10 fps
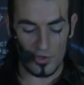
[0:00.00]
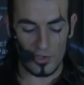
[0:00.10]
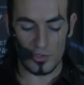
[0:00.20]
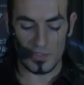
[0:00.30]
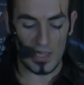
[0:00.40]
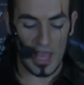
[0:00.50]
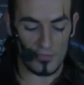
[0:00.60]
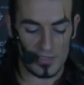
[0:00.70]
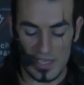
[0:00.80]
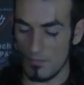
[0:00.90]
You still
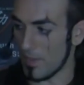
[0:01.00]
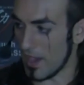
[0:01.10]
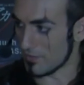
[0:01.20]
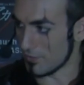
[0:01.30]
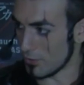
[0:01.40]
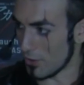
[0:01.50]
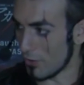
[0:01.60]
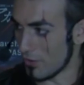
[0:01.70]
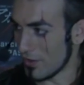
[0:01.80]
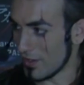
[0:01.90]
have the same pad, you
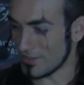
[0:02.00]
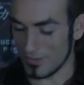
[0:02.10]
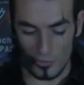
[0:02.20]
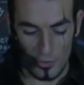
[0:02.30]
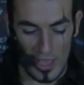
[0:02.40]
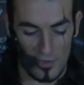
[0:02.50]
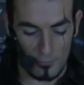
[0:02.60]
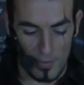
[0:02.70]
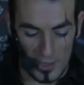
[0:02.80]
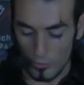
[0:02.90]
know? You don't
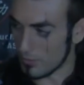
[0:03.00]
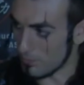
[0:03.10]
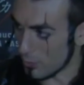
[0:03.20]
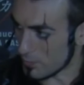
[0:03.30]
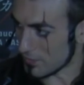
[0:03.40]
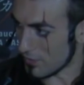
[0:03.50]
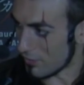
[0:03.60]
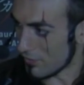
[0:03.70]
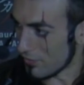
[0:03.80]
have pad with the boobs, you know?